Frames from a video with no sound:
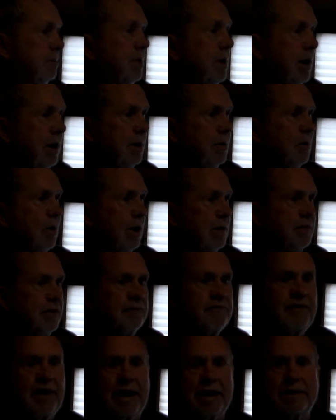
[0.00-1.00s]
But anyway, the
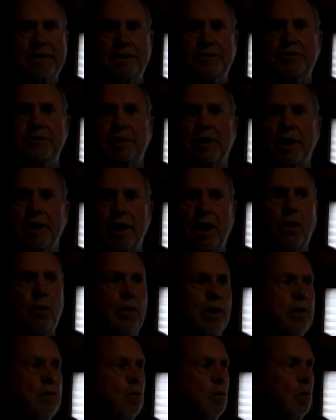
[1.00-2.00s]
fact that you can
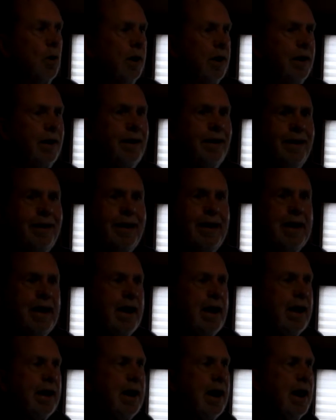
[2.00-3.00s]
go anywhere in it
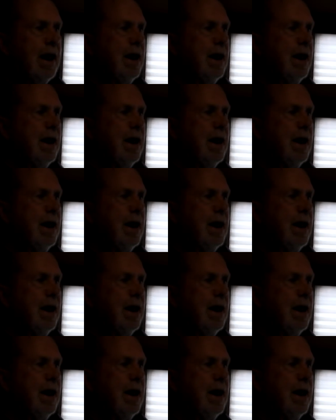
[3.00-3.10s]
and